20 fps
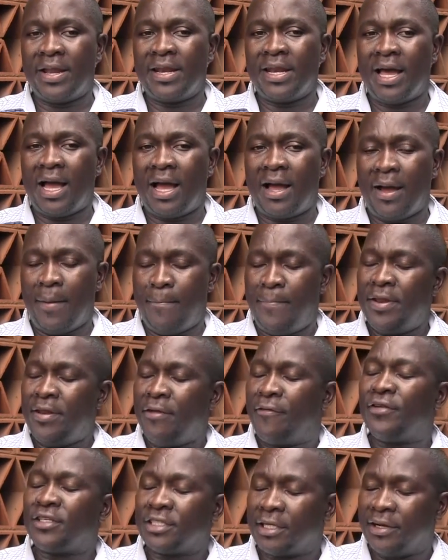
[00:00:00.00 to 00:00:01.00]
a
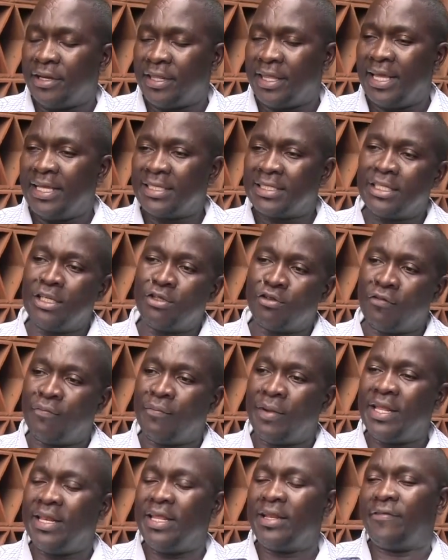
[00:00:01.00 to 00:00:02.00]
beneficiary in the estate of
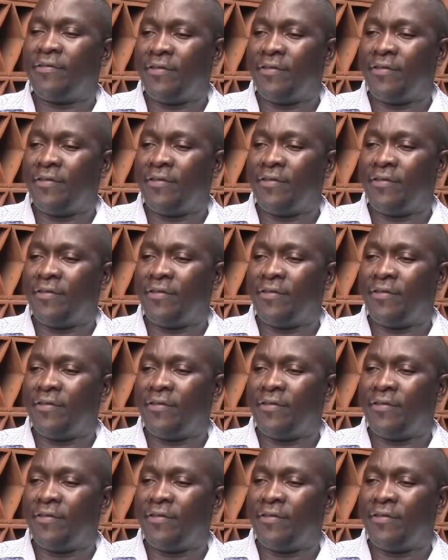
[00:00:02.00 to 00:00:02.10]
my late